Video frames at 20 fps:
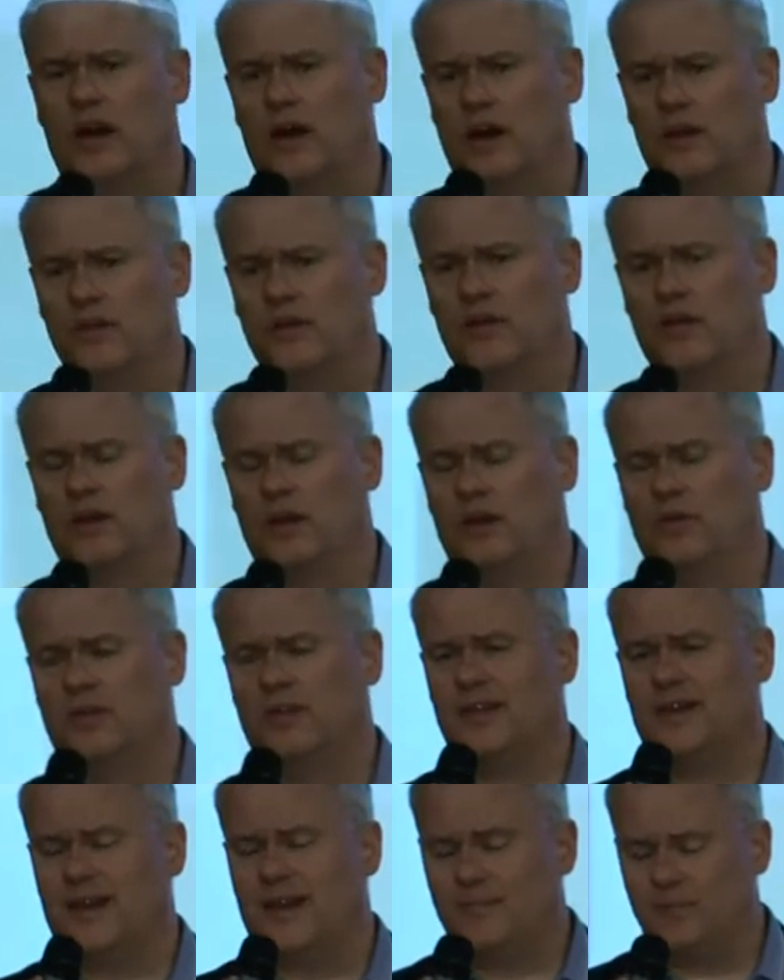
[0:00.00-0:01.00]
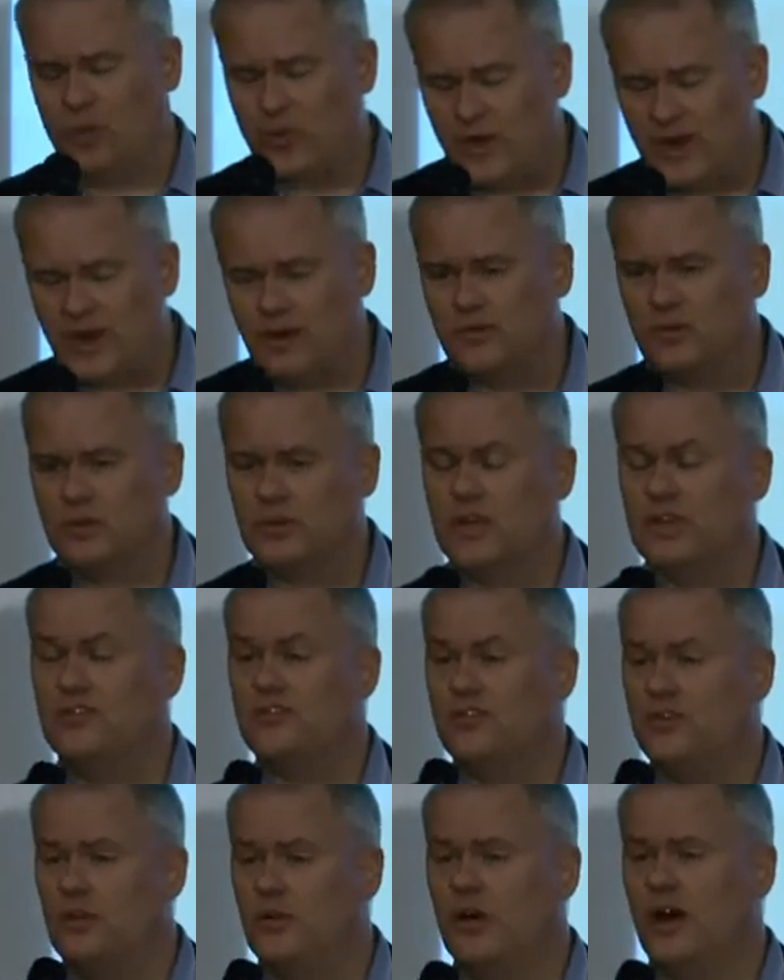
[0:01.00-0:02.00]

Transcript: other I'm aware of only two